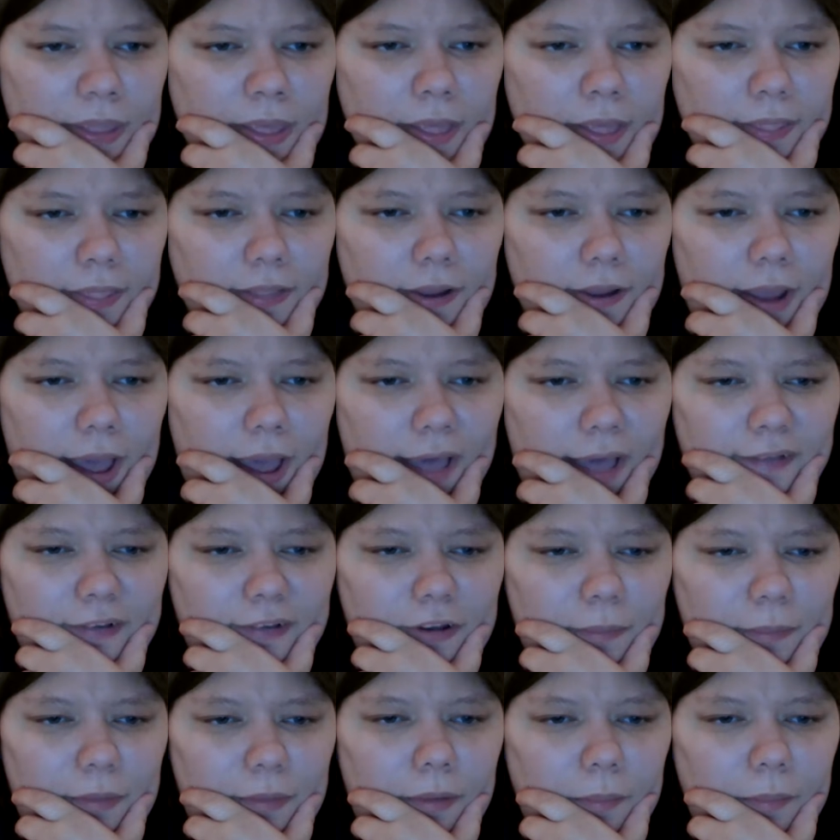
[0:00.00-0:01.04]
There has
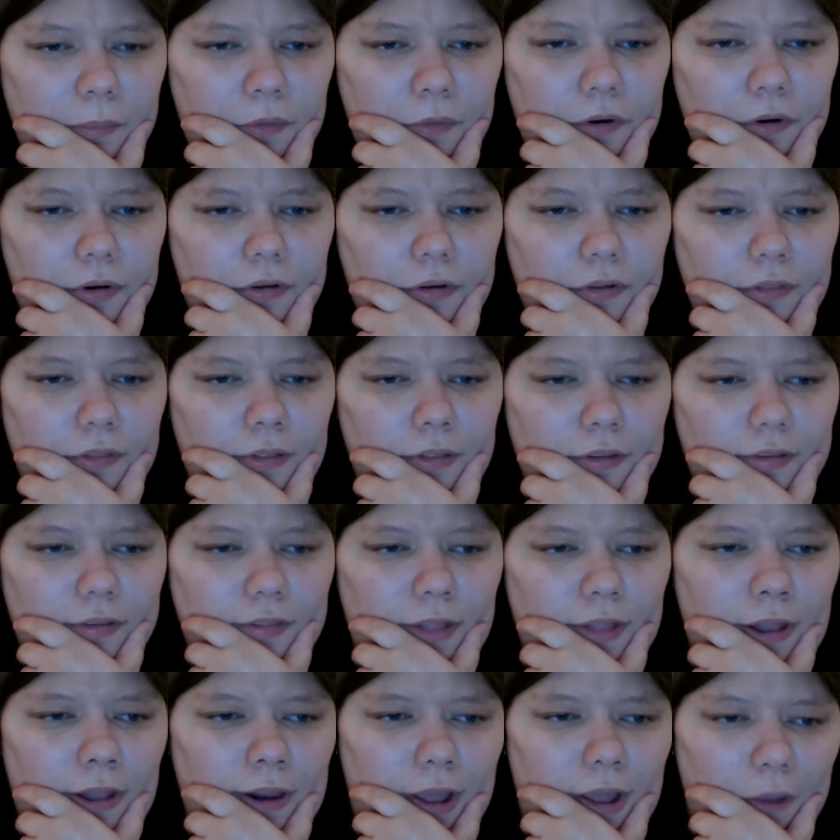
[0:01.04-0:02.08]
to be more to this
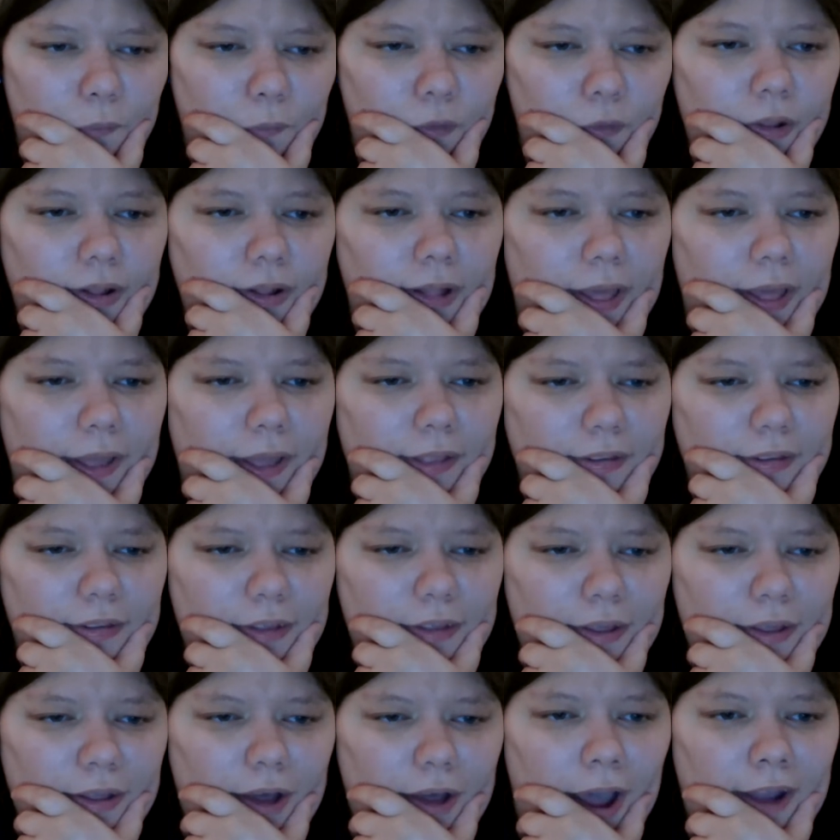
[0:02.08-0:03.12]
than I realize.
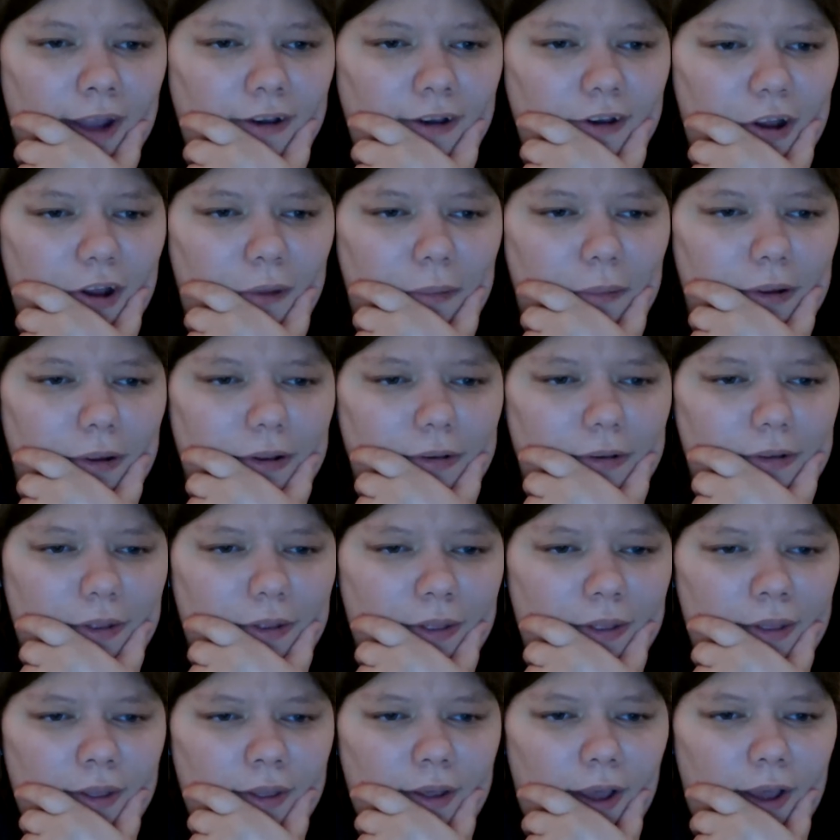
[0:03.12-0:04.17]
I know it.
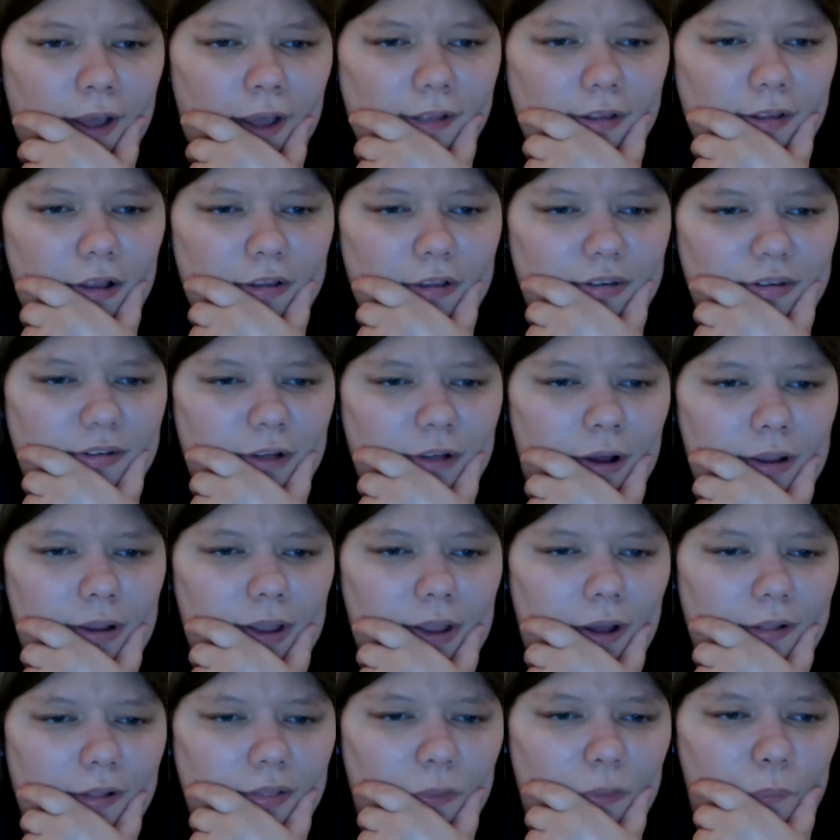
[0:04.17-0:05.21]
As I snuck
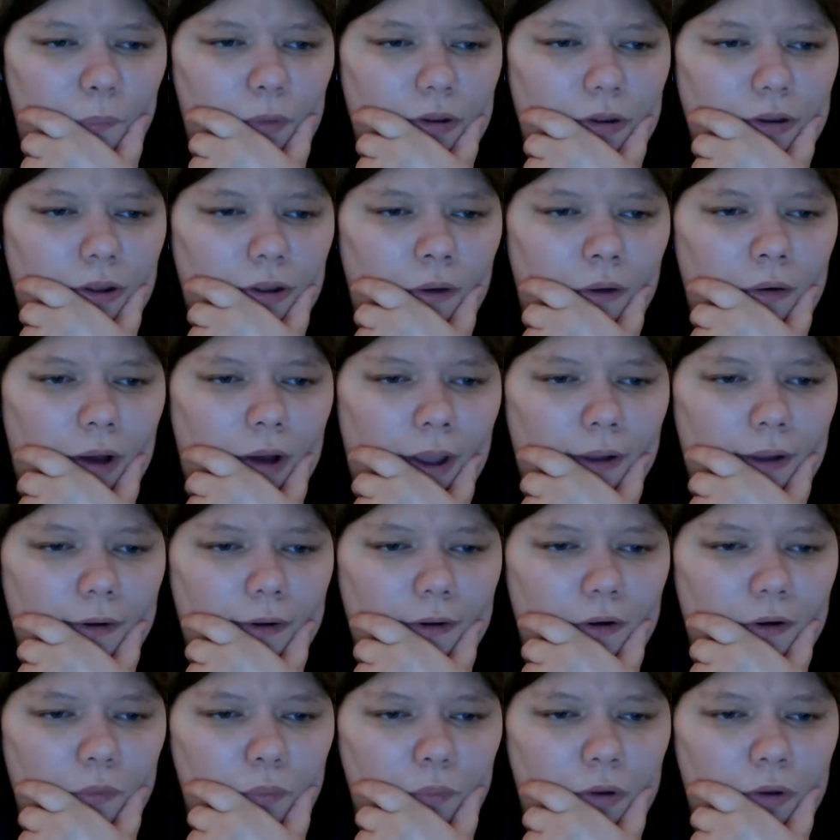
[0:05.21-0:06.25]
out the window, I
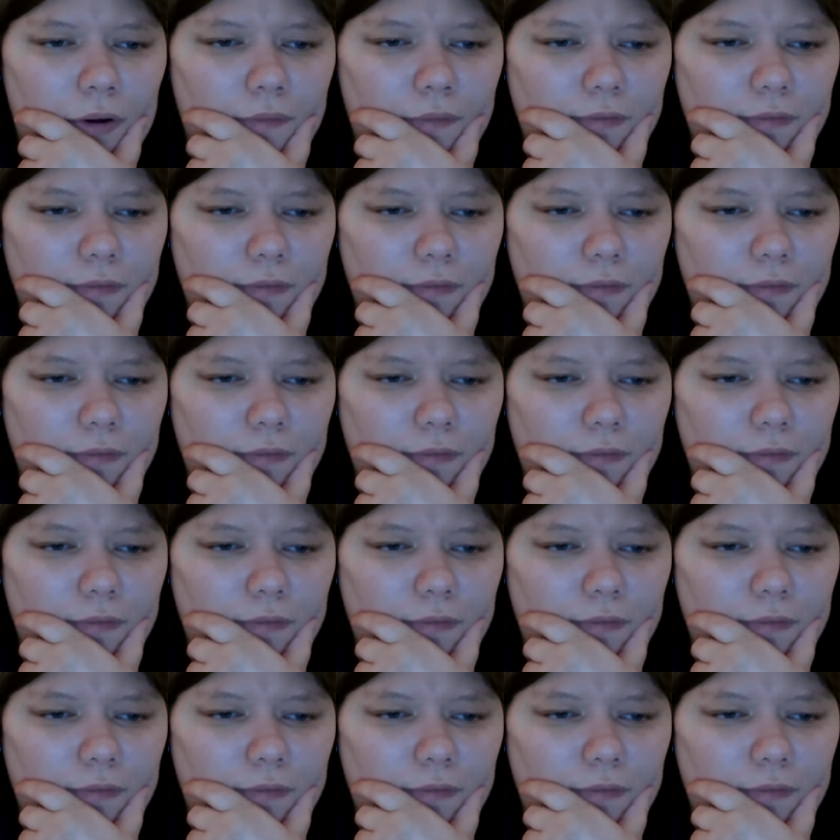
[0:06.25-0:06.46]
heard one of